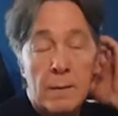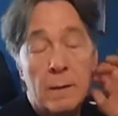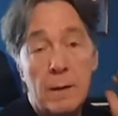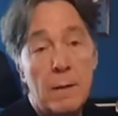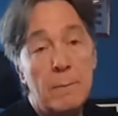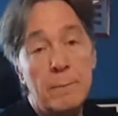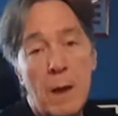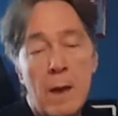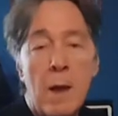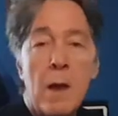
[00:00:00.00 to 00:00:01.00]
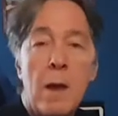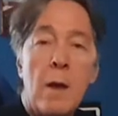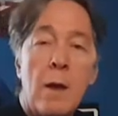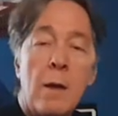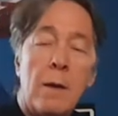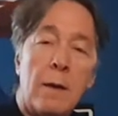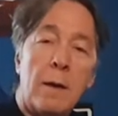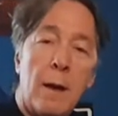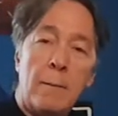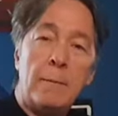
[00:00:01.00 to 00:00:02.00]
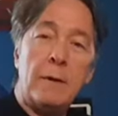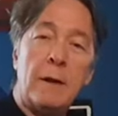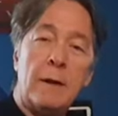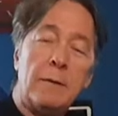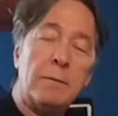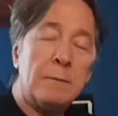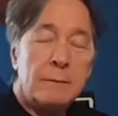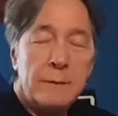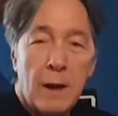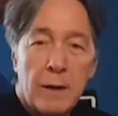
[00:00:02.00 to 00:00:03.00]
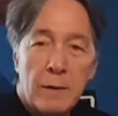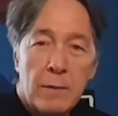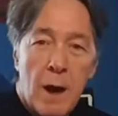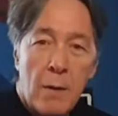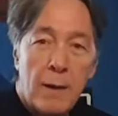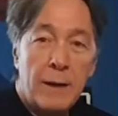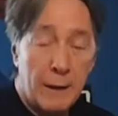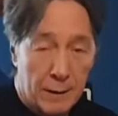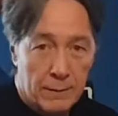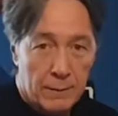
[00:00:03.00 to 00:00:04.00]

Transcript: yeah, I'm gonna tell you how I did it.